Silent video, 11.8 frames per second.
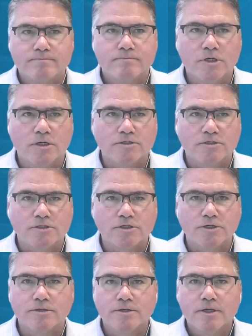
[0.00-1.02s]
No, it's
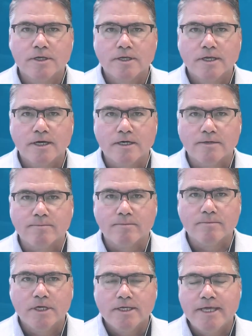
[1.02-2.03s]
good.
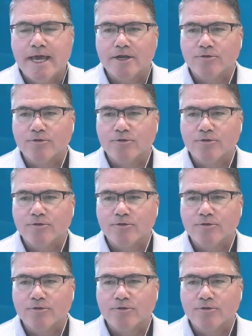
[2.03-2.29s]
Yeah,